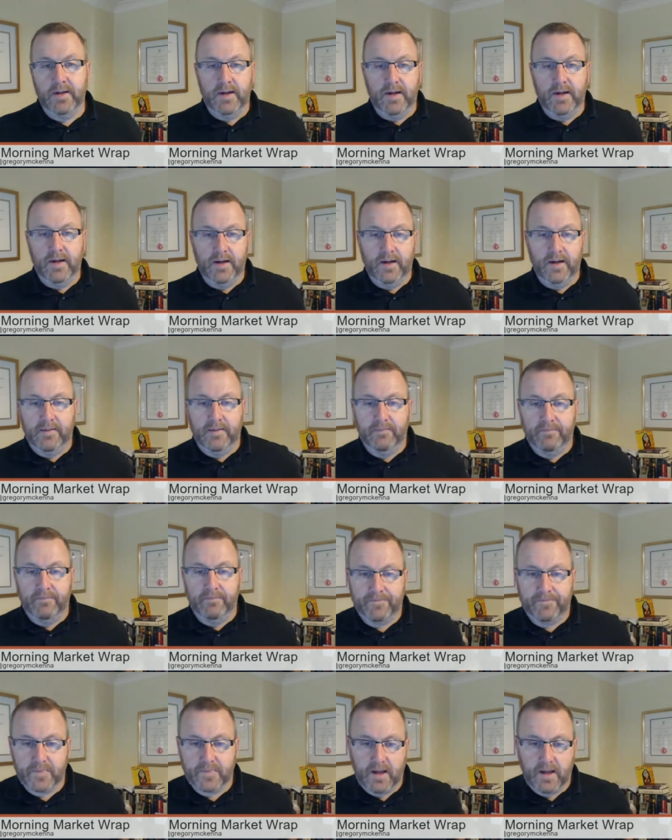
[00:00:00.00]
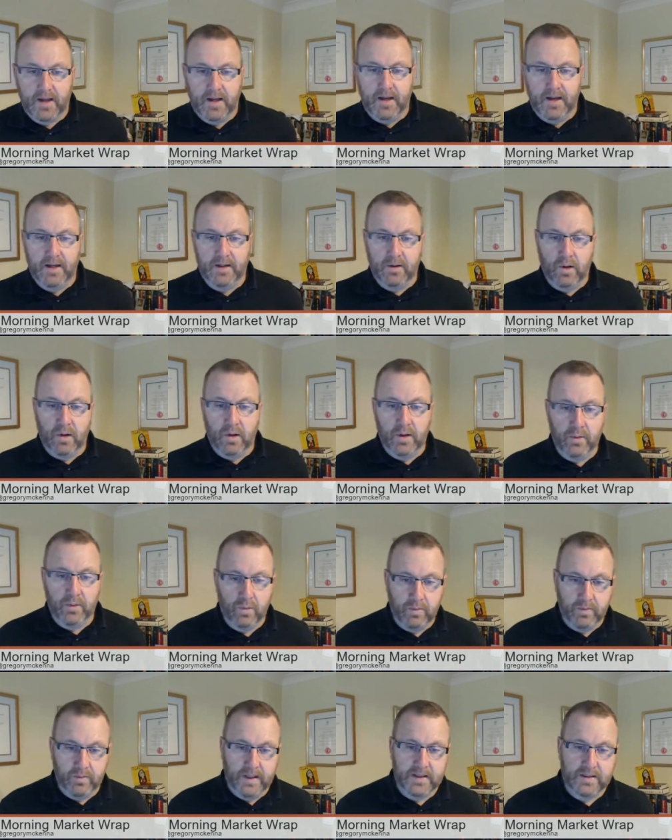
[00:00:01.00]
And iron
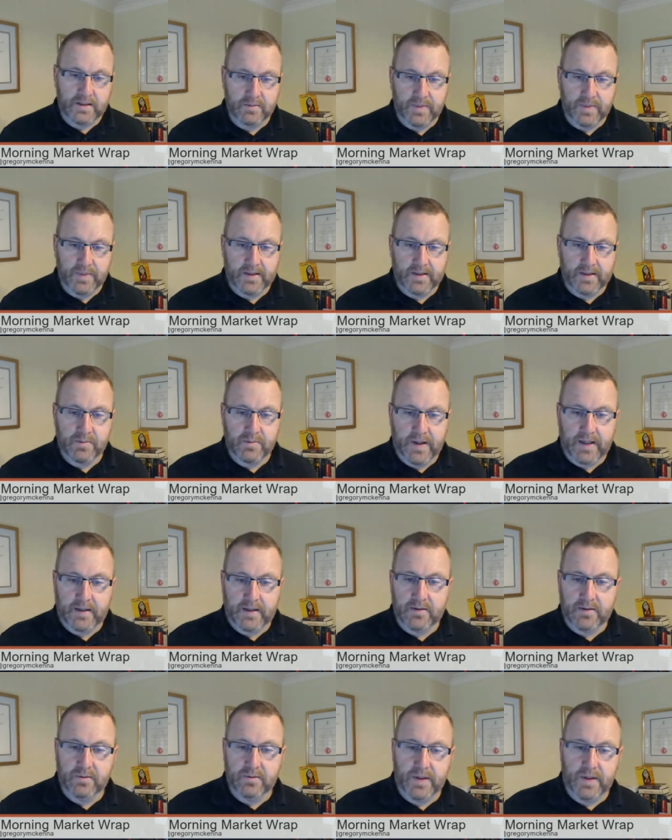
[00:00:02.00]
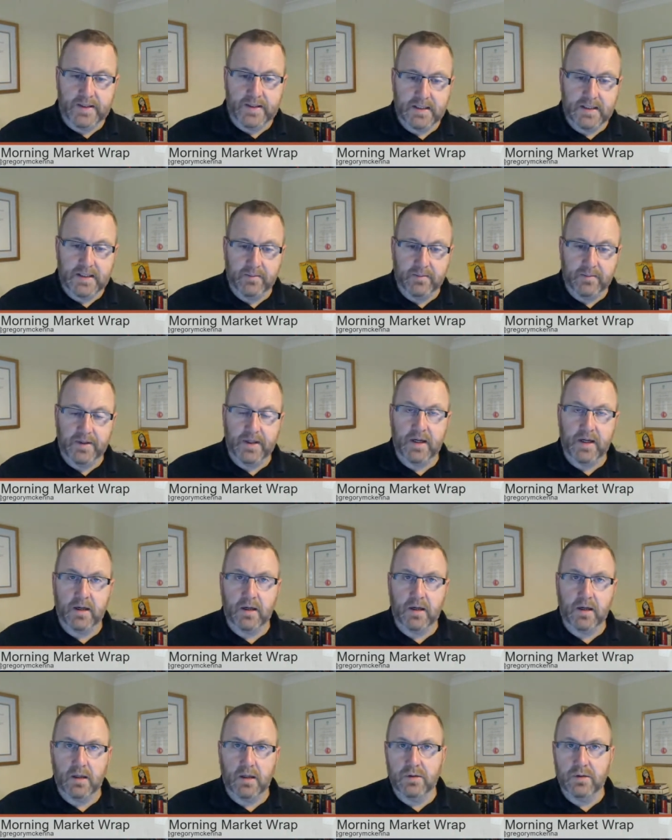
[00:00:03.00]
ore managed to bounce back to basically be
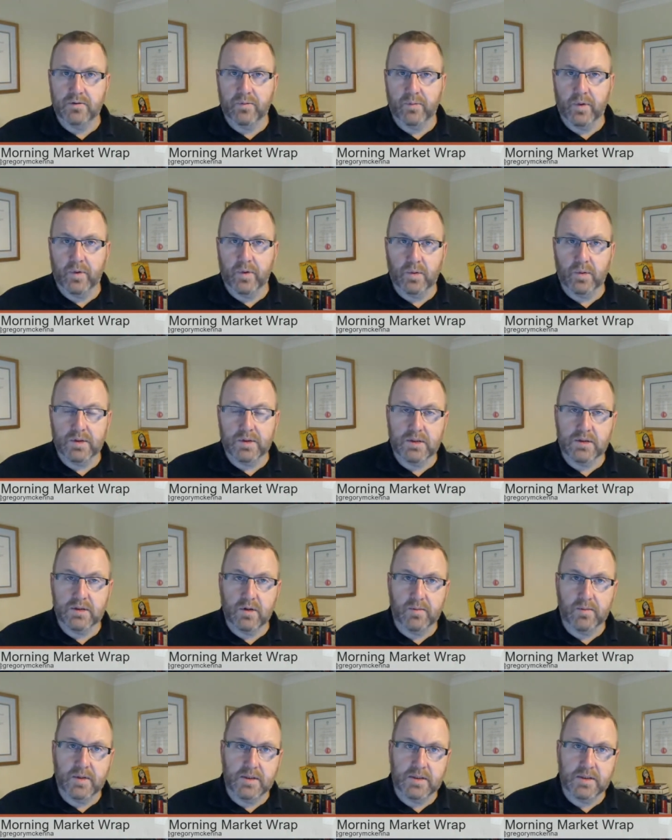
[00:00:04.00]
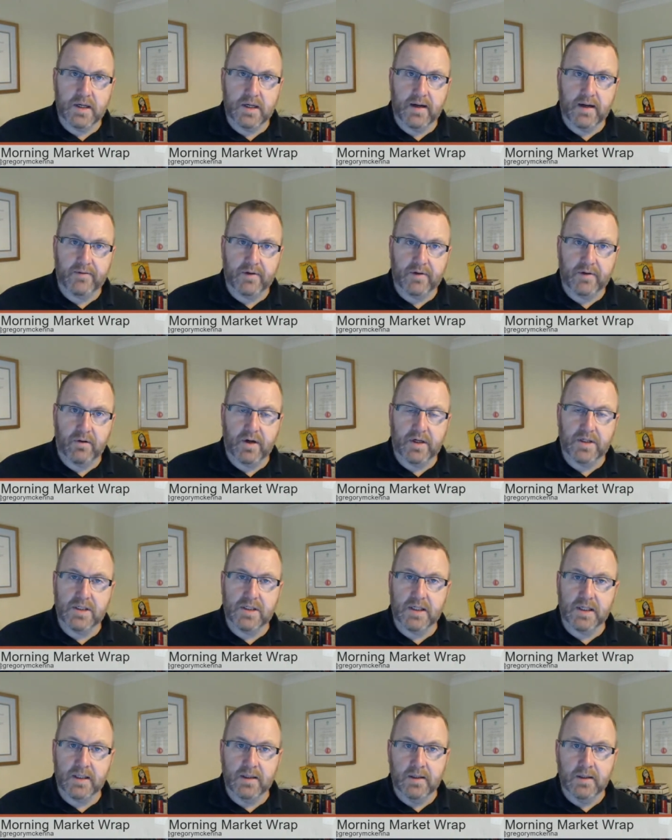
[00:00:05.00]
unclosed from where it was this time yesterday after
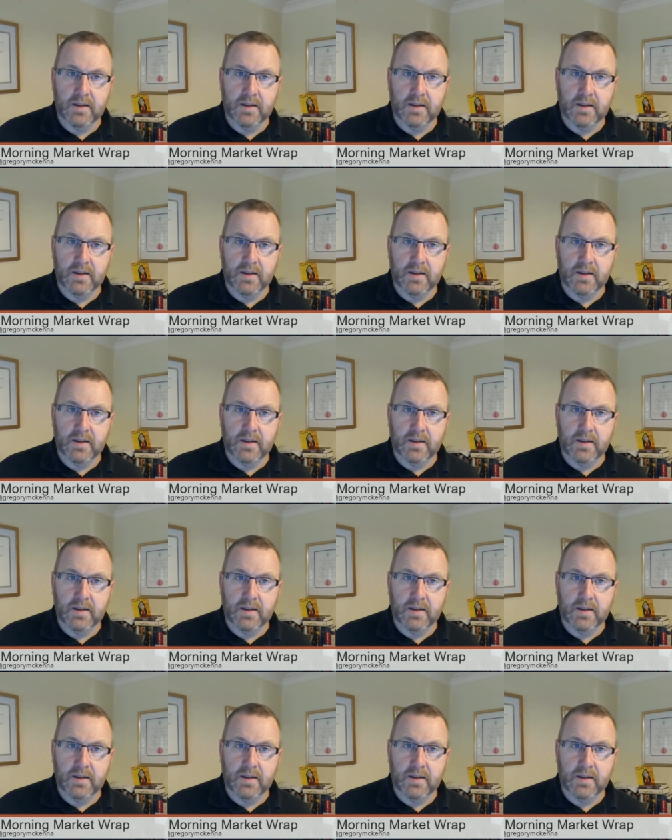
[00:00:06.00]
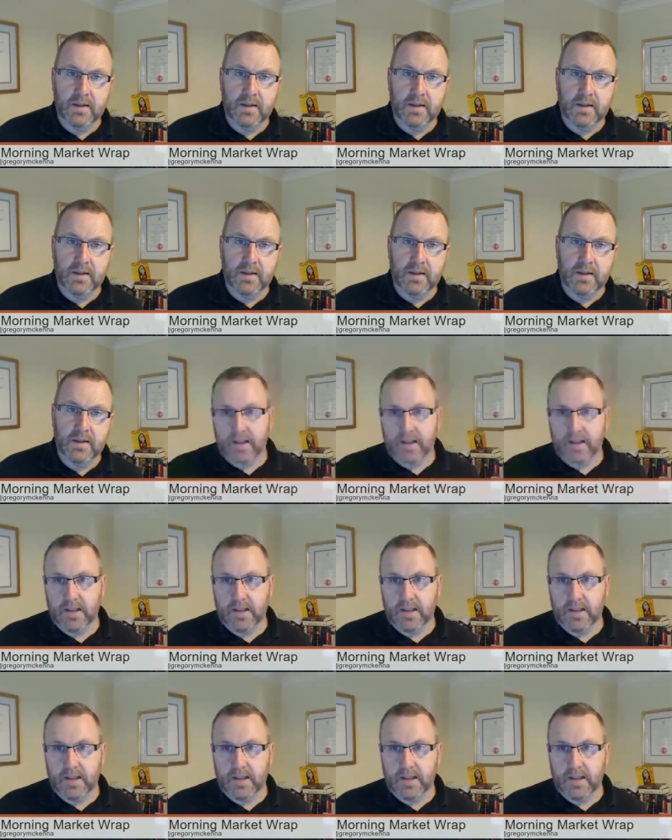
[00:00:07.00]
crashing on the Dalian exchange in China
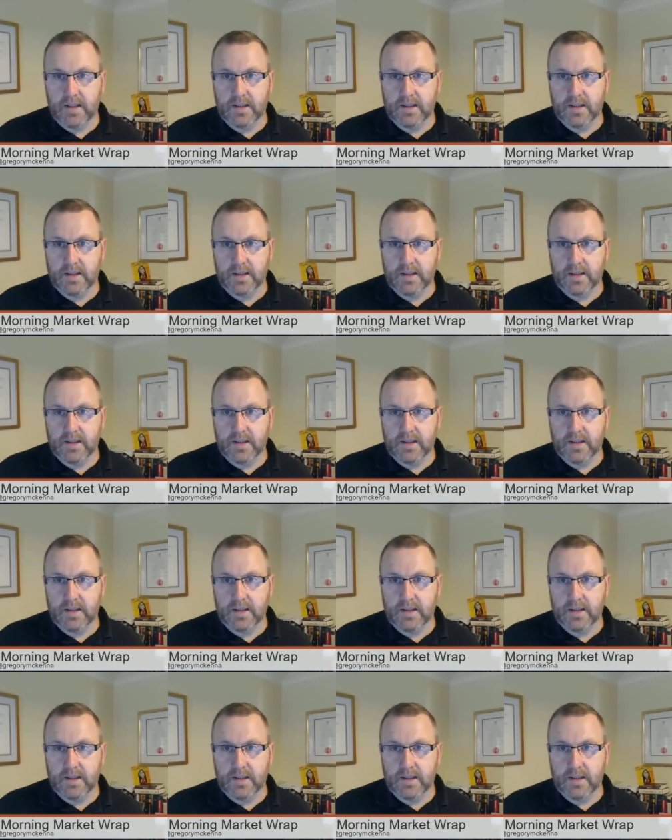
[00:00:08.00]
yesterday.